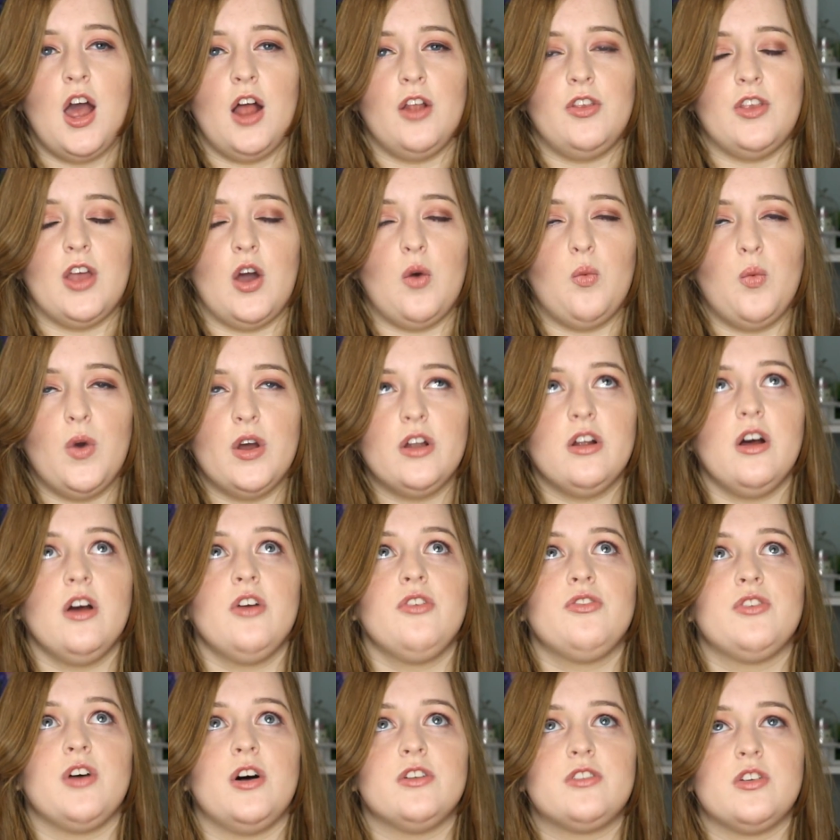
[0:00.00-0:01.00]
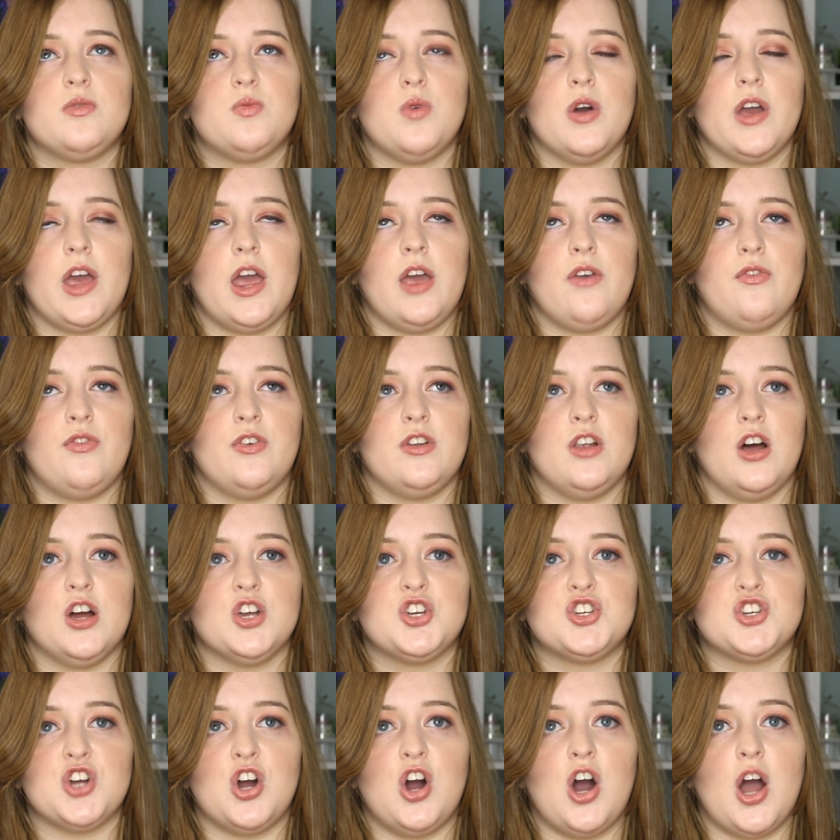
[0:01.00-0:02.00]
Now, when I started working for
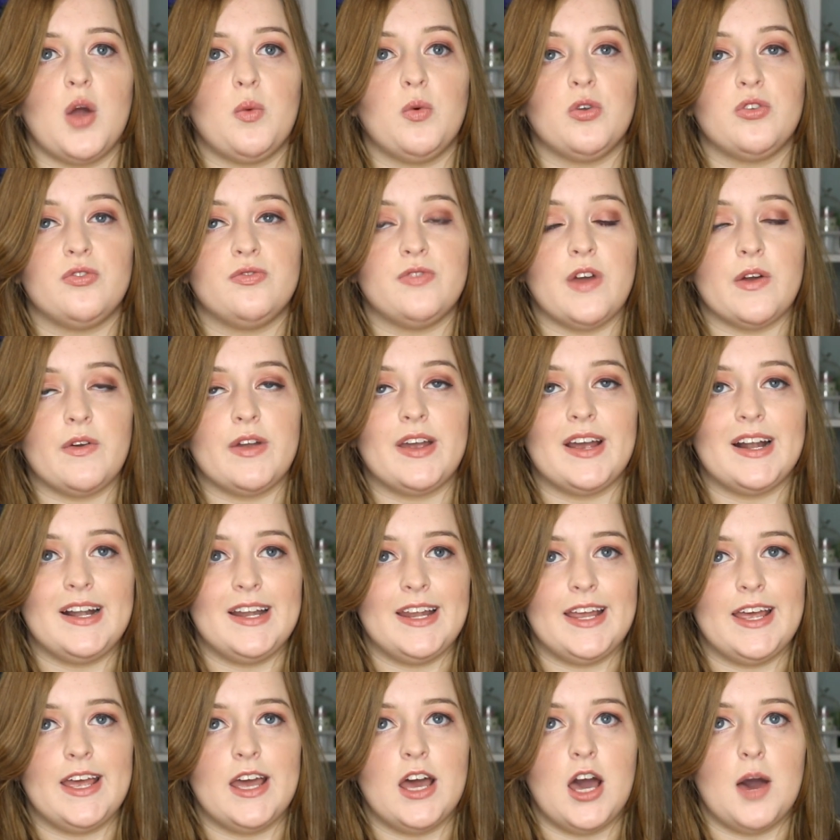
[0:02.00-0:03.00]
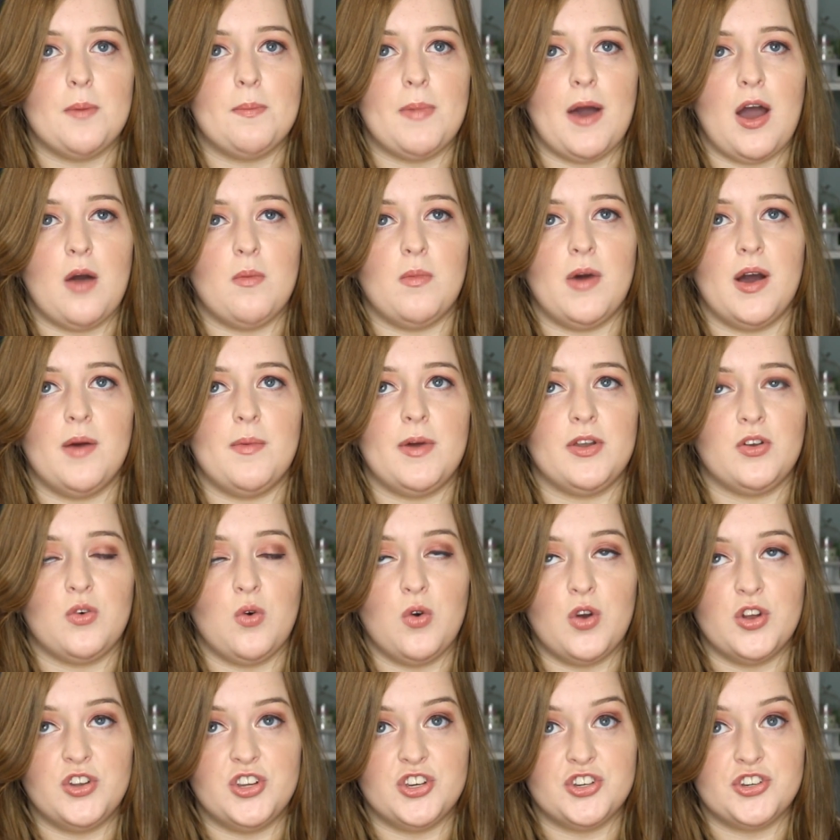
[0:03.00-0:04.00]
Lush, I was very clear about my
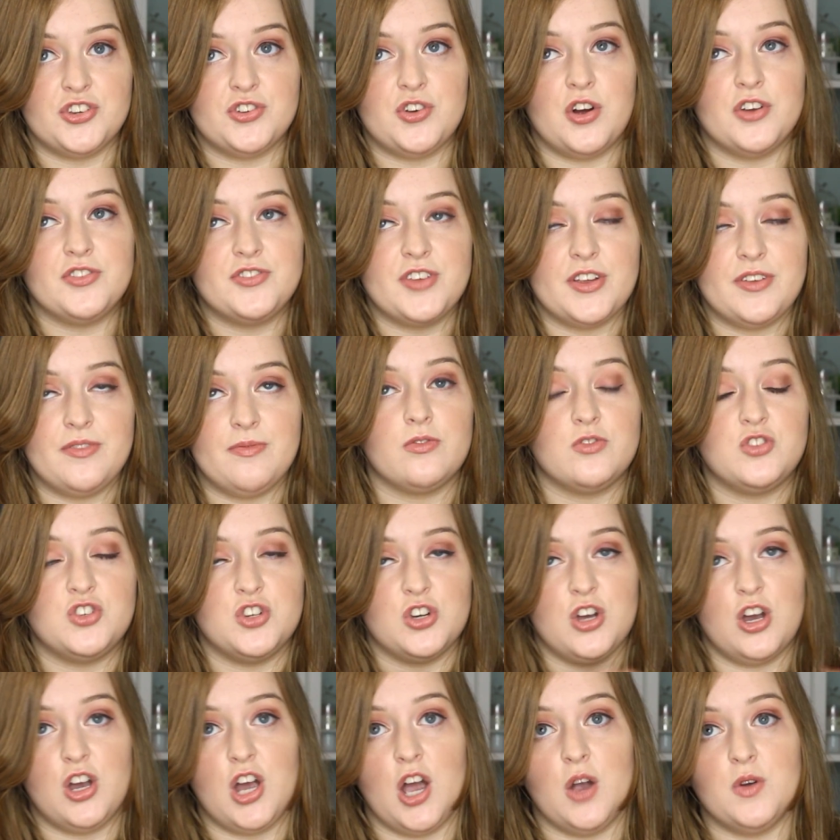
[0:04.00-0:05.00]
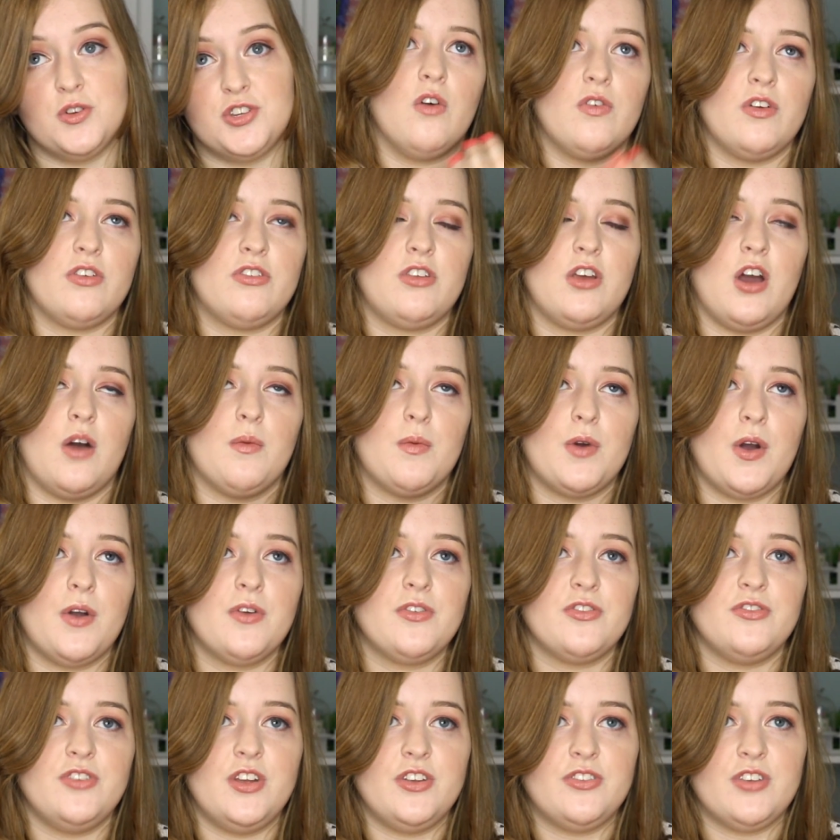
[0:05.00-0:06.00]
medical condition. I didn't sugarcoat. Obviously, I'm
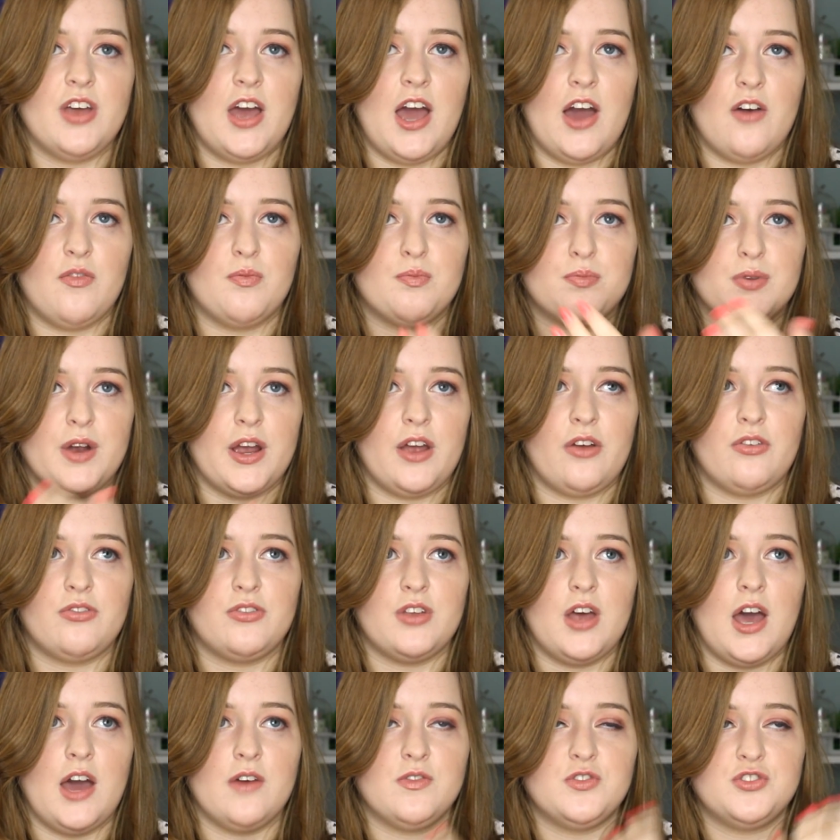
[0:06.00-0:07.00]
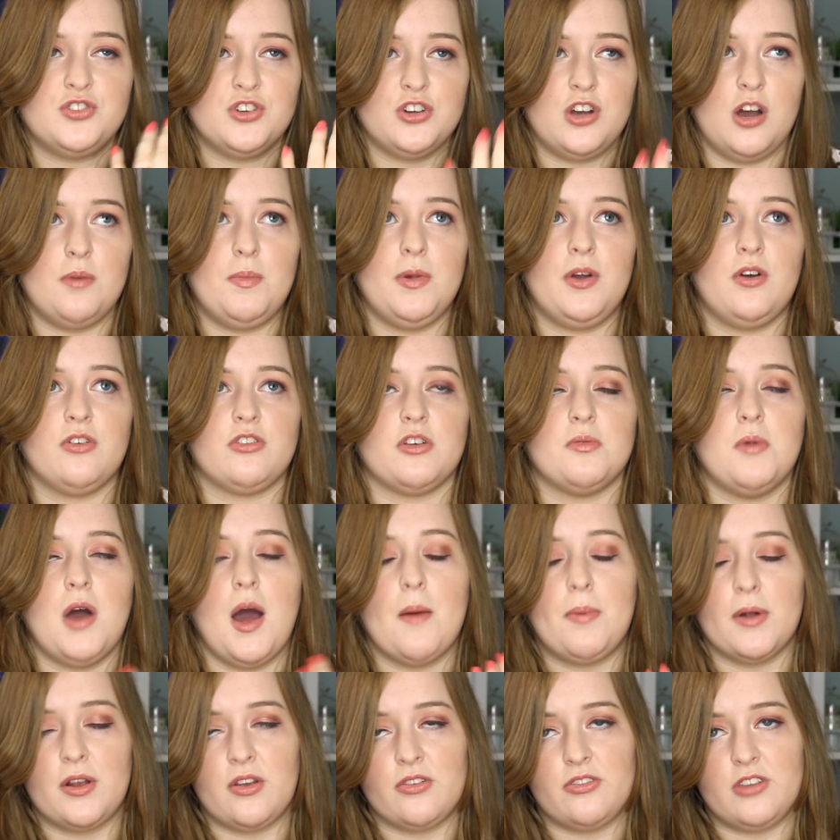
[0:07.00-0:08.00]
going to need to have breaks to have sugar because I'm
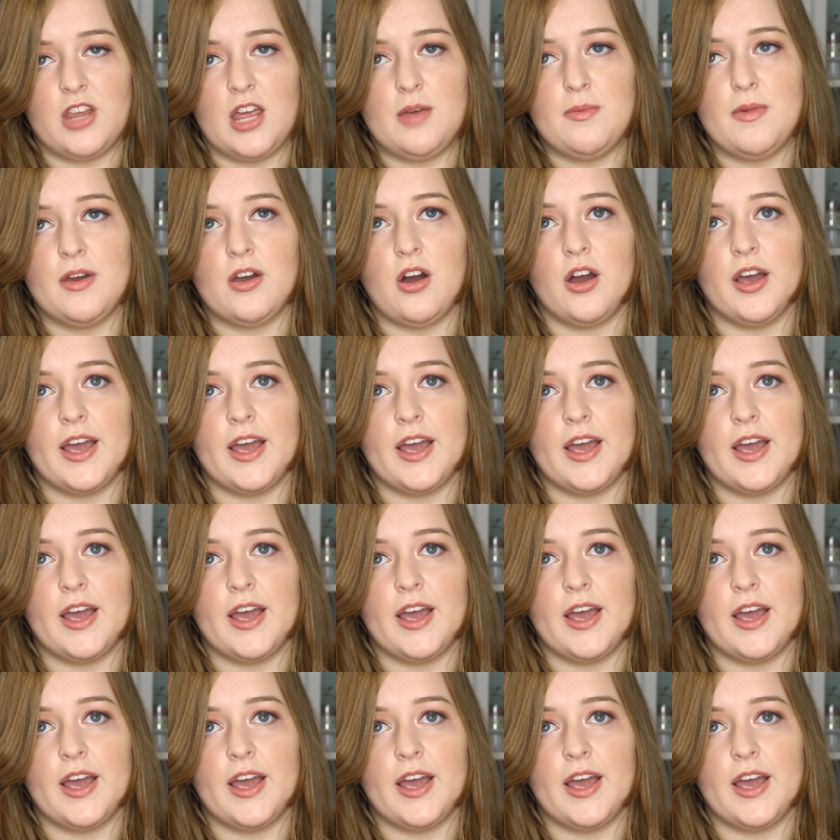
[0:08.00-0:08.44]
hypoglycemic.